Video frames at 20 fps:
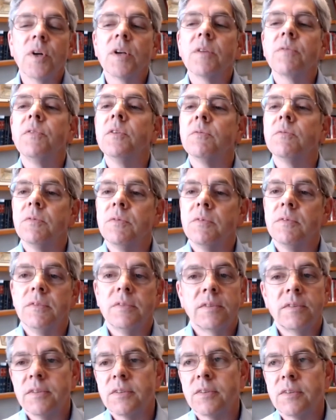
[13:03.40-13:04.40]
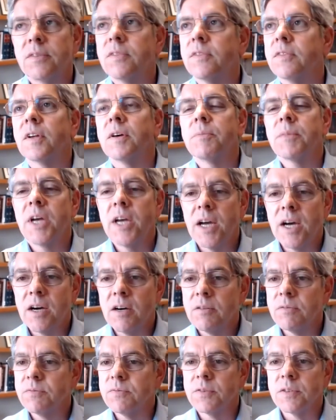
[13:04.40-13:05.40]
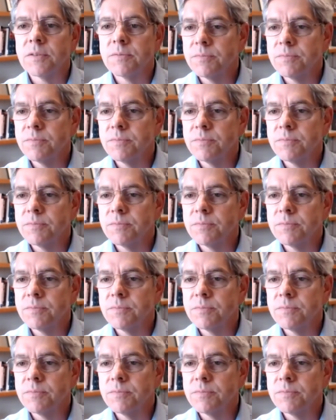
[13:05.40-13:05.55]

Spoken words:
What if you somehow,